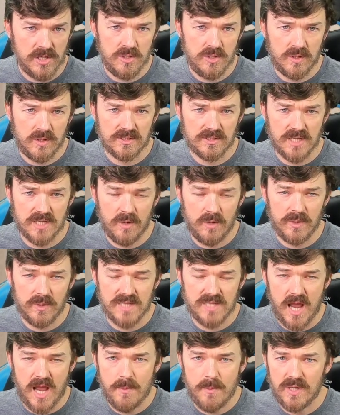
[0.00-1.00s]
You can tell
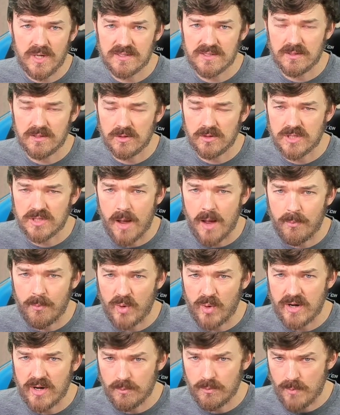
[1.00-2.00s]
what time it is at the top
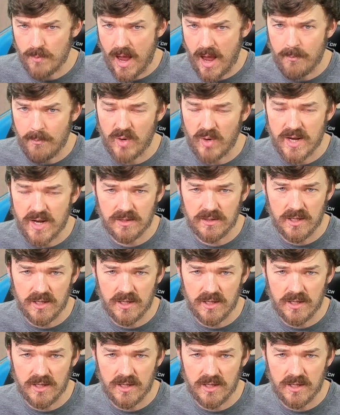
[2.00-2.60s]
right of the map right